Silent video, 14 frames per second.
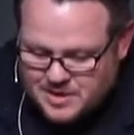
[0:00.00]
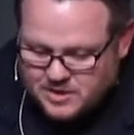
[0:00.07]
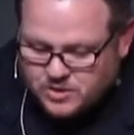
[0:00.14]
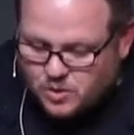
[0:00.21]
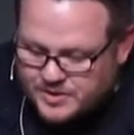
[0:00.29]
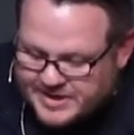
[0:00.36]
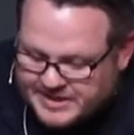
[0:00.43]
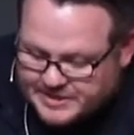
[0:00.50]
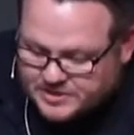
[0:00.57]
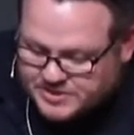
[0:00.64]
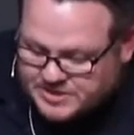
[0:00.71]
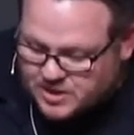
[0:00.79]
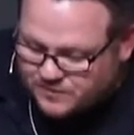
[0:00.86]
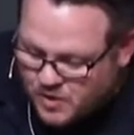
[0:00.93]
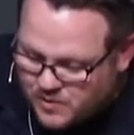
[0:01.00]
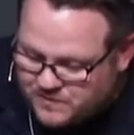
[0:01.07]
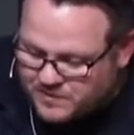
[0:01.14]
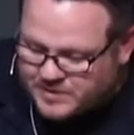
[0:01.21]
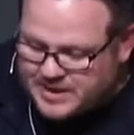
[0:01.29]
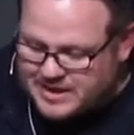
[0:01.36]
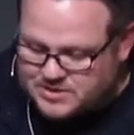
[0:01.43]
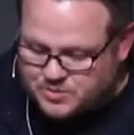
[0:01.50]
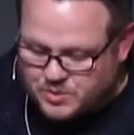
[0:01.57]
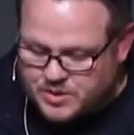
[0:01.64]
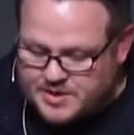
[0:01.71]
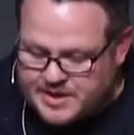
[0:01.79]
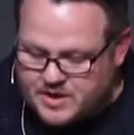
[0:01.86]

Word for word: lording yourself over God's word,